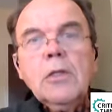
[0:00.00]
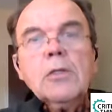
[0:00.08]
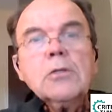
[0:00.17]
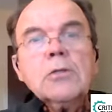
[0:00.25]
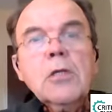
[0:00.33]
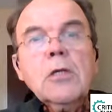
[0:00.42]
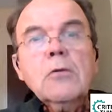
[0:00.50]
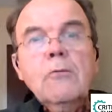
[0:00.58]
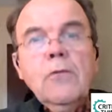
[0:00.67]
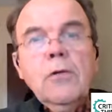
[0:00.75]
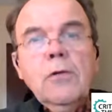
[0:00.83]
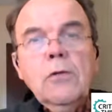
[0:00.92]
is another
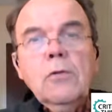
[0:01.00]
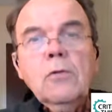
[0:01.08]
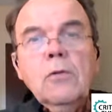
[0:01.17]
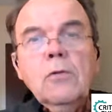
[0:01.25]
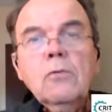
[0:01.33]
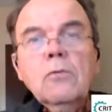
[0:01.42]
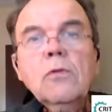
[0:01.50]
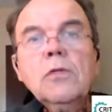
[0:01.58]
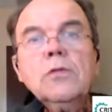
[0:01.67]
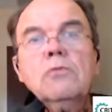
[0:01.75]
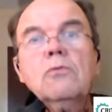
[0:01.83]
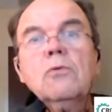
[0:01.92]
video
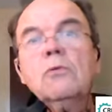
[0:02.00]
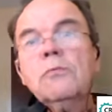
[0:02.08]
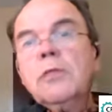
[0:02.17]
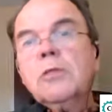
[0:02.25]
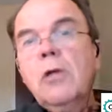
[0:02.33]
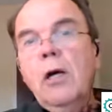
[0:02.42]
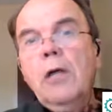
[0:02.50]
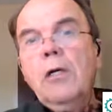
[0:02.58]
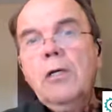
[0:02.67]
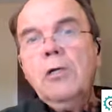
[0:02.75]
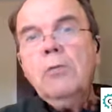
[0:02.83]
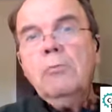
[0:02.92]
which will be
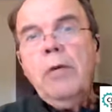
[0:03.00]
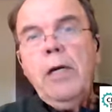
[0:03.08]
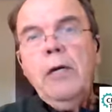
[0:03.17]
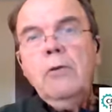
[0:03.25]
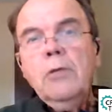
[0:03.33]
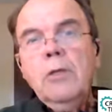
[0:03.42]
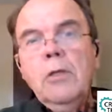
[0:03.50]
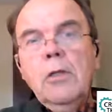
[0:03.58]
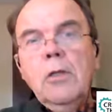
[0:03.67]
talking about